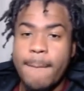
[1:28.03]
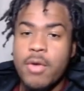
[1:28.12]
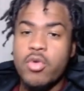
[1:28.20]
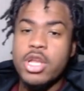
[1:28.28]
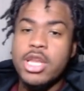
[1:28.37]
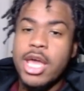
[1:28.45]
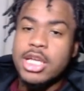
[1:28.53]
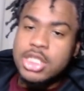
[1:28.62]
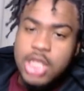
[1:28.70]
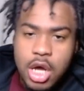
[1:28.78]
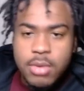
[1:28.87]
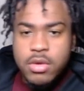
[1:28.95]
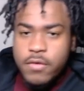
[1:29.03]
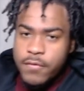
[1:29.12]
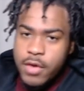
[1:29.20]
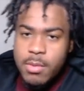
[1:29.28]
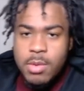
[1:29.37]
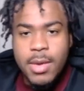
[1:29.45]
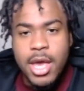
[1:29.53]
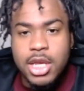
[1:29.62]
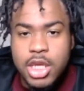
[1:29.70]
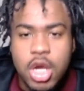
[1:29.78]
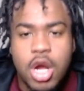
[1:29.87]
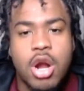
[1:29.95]
We next up, you feel me, man?
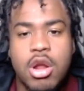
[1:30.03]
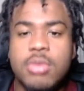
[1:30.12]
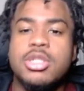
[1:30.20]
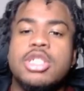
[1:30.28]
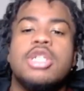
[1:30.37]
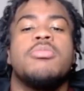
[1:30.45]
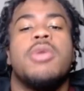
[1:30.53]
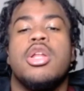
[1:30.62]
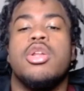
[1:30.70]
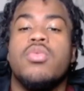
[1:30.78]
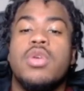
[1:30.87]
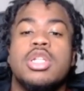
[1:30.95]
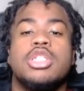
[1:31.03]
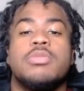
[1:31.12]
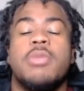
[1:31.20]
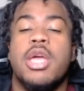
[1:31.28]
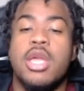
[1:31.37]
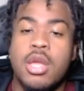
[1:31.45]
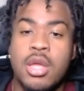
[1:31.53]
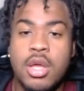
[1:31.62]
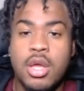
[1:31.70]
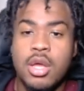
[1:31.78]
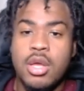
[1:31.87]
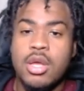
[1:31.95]
DRM shit, man. The realest mate.
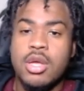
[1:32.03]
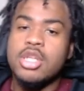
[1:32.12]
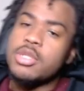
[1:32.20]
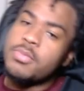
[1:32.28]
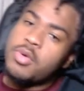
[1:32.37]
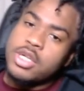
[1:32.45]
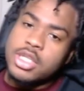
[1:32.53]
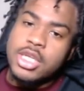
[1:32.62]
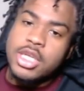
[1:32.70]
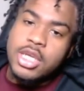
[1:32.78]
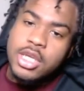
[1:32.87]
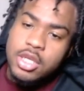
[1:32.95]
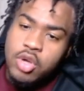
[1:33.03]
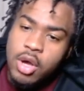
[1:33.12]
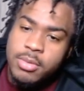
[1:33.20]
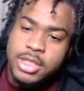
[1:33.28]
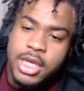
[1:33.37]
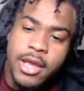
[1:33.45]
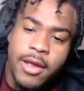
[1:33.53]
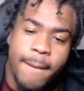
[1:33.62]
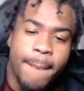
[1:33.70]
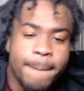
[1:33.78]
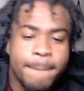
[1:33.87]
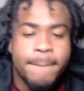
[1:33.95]
Support the kid, you know what I'm saying?
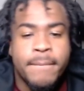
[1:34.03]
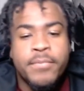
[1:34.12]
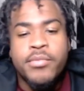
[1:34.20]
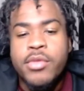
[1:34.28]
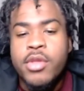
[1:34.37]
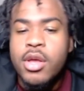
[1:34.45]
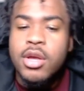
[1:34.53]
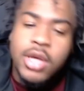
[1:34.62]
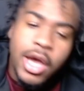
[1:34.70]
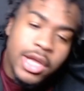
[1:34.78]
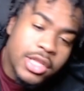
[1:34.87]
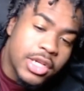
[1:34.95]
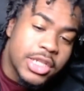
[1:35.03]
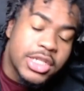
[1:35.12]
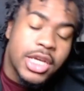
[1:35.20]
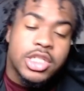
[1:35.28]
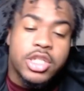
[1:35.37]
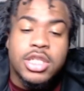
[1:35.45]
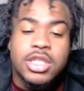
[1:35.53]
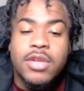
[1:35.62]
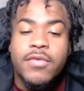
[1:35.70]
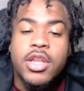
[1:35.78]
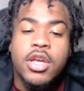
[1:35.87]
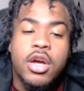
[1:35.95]
Hey, look, let's get straight to the
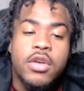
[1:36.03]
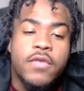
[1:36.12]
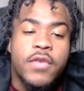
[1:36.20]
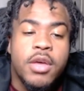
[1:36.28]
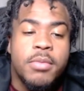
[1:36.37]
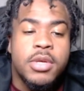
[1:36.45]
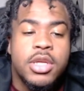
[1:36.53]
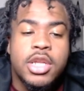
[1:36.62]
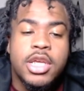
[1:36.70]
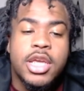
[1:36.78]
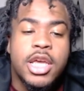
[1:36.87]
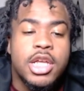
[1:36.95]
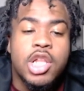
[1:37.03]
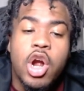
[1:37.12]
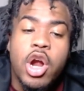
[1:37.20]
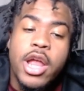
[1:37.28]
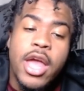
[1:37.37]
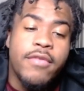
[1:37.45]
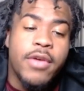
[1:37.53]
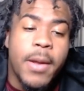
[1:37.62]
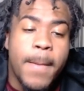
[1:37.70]
video, you feel me? The Kid Laroi Heaven.